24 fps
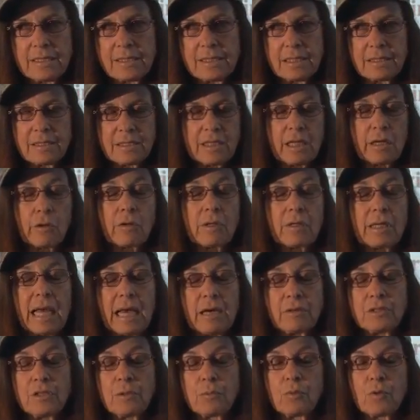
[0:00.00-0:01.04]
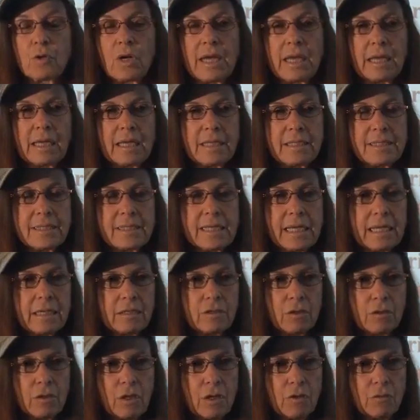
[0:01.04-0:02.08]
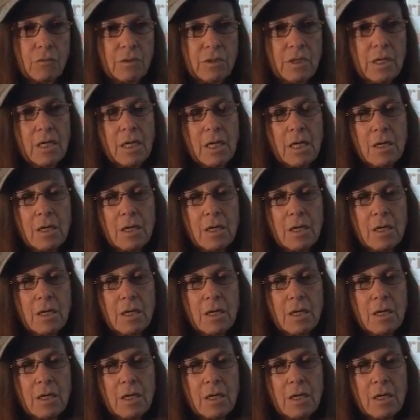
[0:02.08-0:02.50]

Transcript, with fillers: since they're allowed to bring a standalone